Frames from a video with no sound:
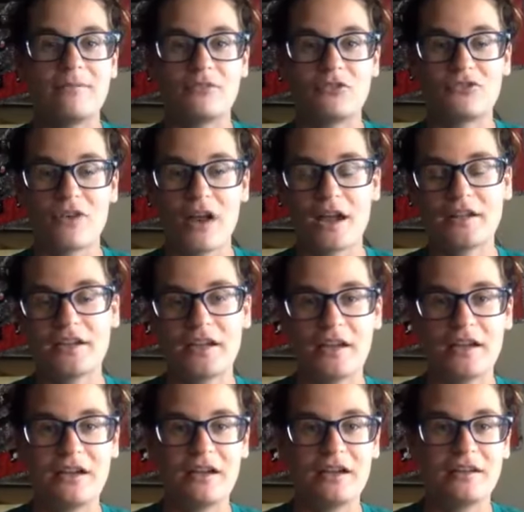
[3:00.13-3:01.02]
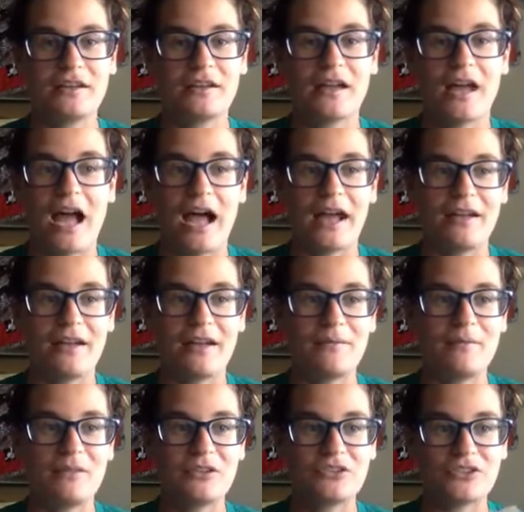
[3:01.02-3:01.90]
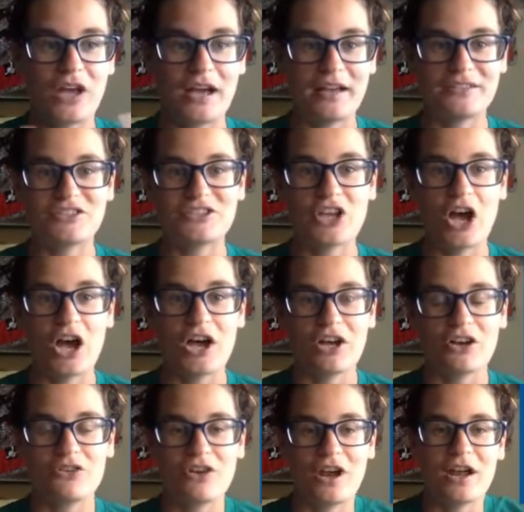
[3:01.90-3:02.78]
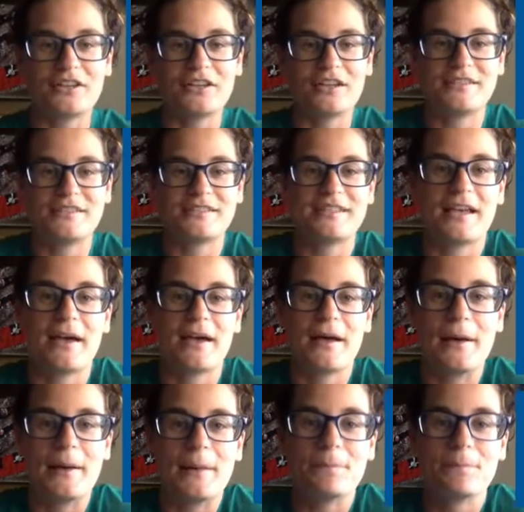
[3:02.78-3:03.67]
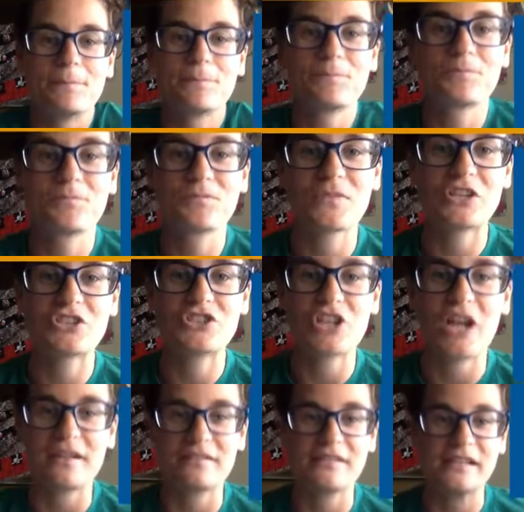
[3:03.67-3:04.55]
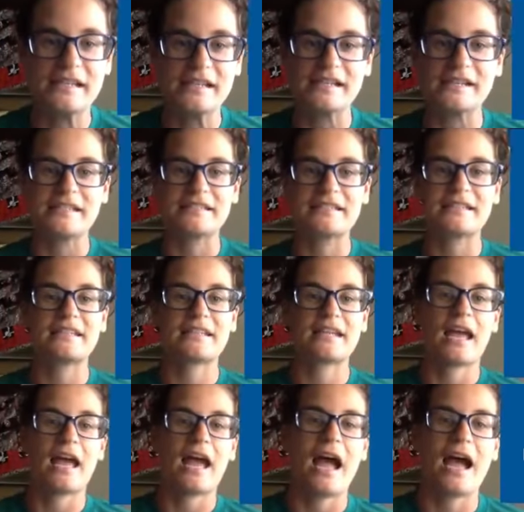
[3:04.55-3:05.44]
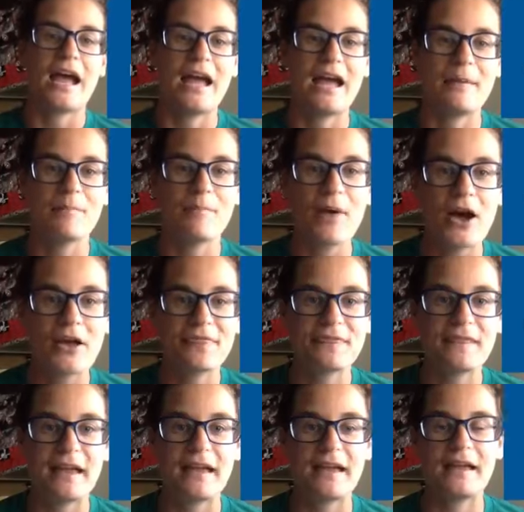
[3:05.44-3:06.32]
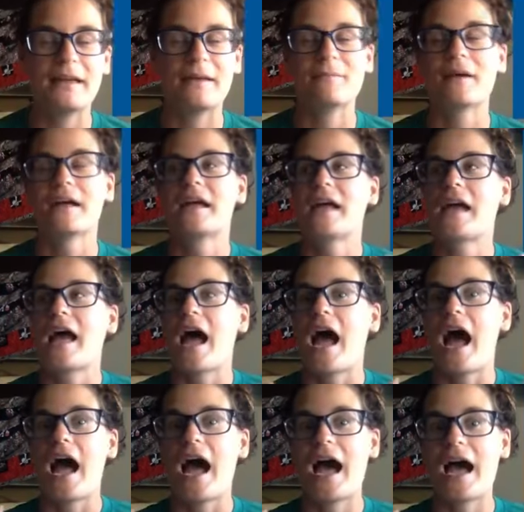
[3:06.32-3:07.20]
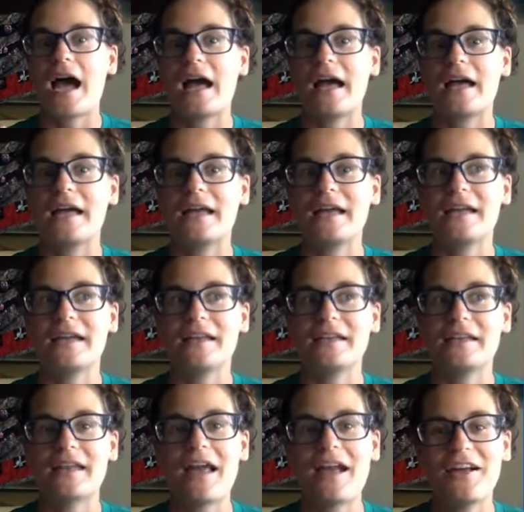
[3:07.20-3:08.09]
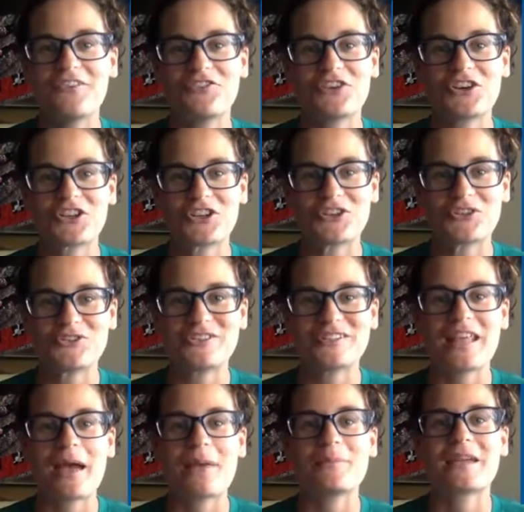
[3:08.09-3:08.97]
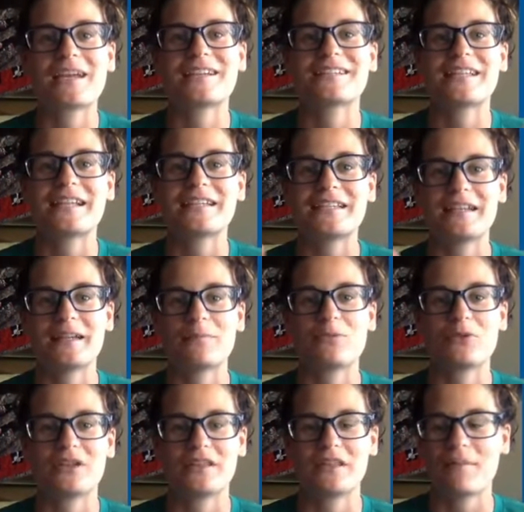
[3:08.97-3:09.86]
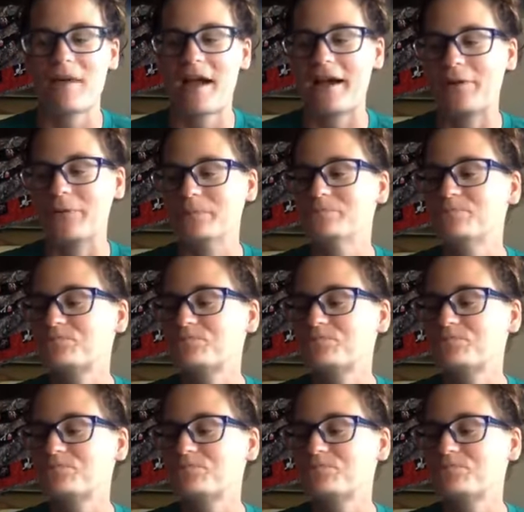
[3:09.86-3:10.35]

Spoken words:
Grania, I saw Grania's checklist. I bought them. I never used them because I didn't print them out.